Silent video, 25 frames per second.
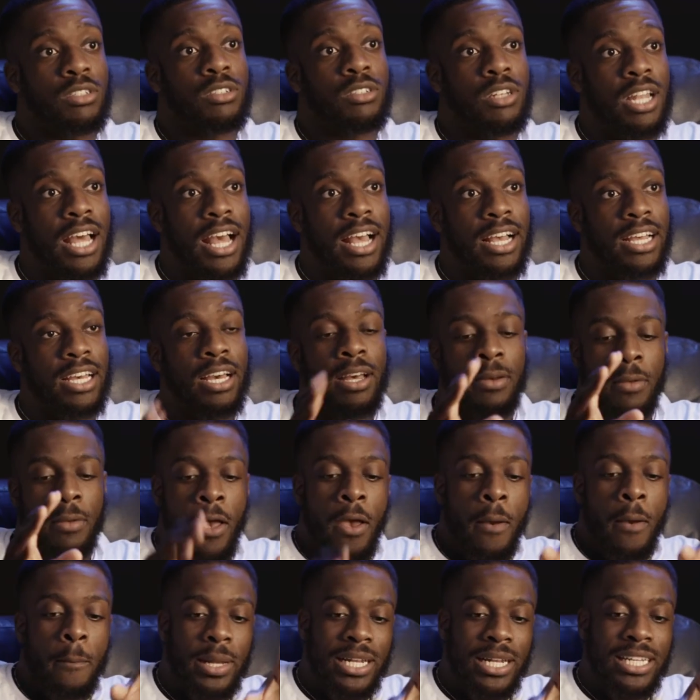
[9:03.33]
Like,
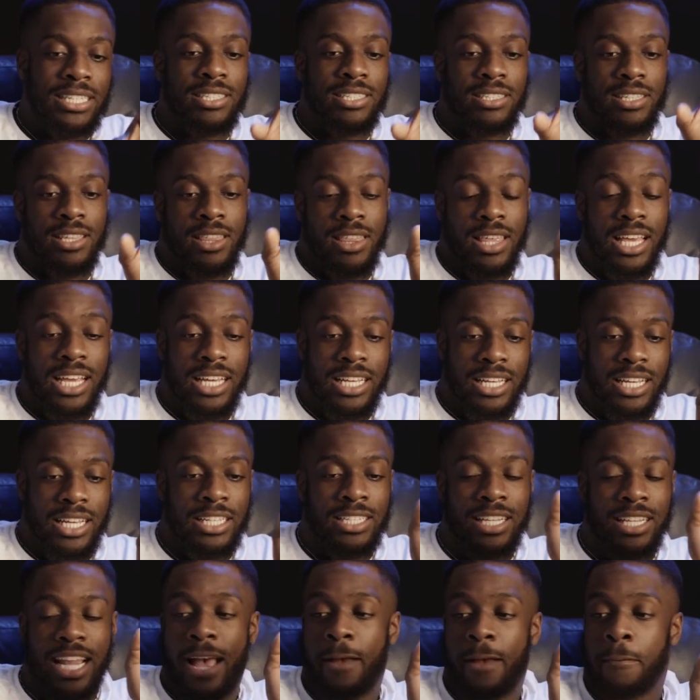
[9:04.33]
but this is the thing.
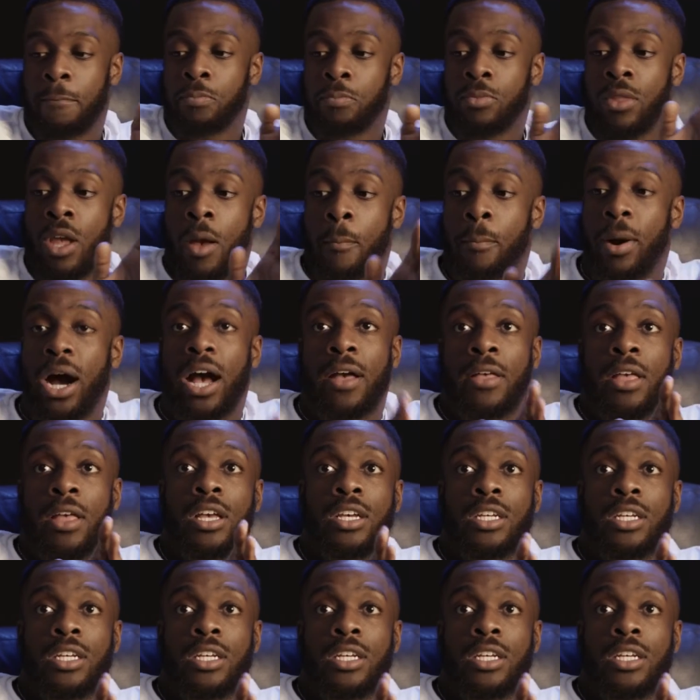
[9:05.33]
It's like, but...